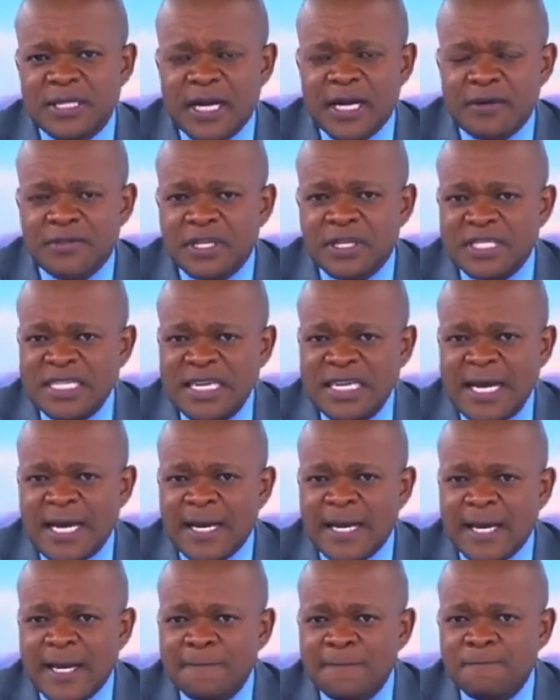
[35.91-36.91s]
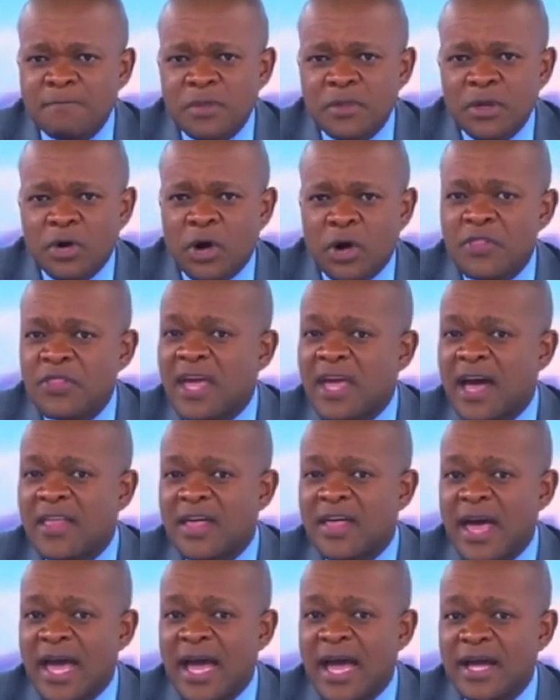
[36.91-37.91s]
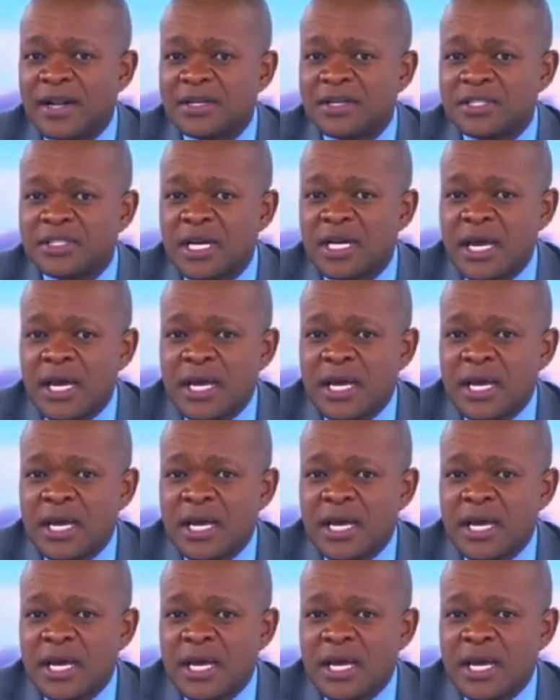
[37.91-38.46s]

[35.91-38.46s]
Now, the DA, on the other hand,